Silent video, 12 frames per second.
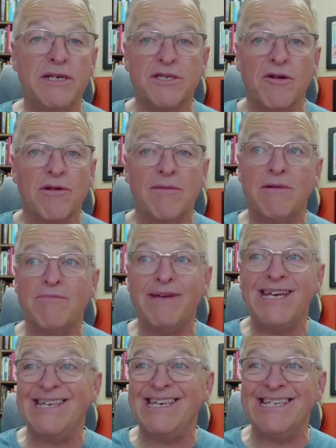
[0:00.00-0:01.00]
He's already been
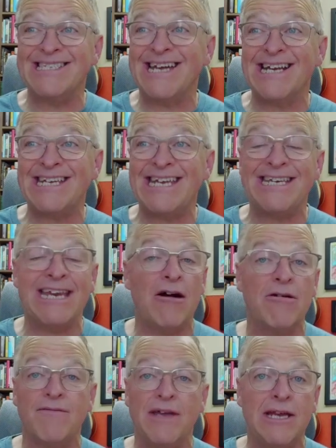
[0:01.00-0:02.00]
beaten. He's not getting
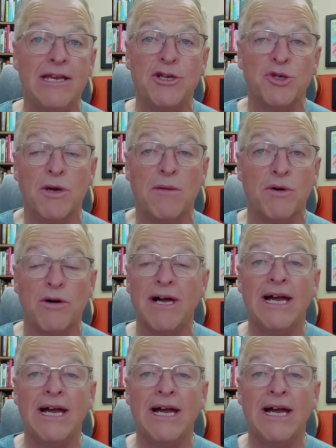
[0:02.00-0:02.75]
out of any trouble.